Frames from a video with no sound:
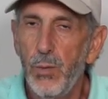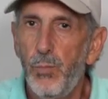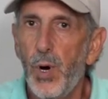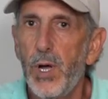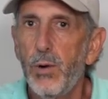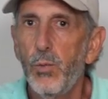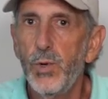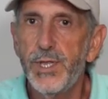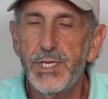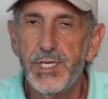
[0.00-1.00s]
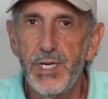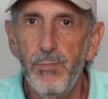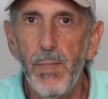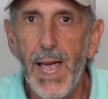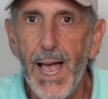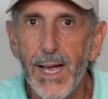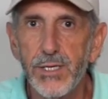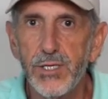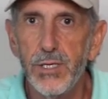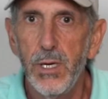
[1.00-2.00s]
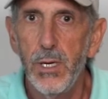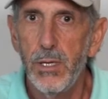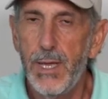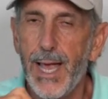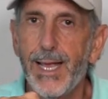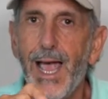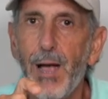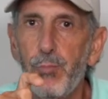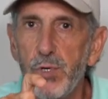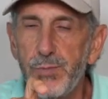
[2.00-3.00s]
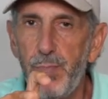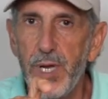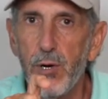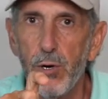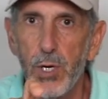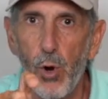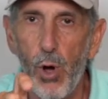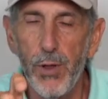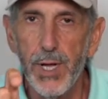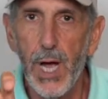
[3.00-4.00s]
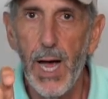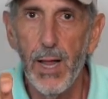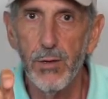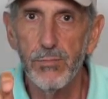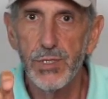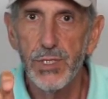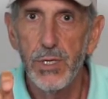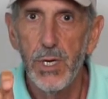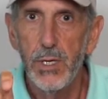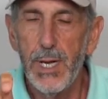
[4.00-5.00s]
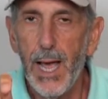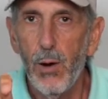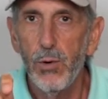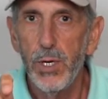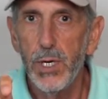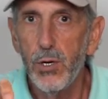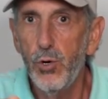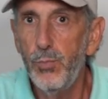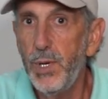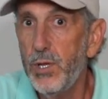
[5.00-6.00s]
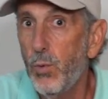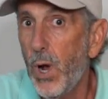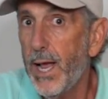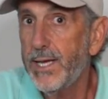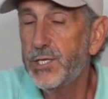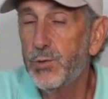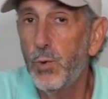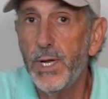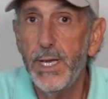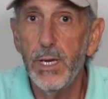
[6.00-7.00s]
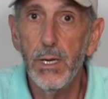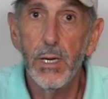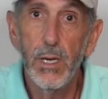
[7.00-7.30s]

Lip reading: But with the SIM Max, that gap was bigger in all the columns. Now, it could be the way I swing.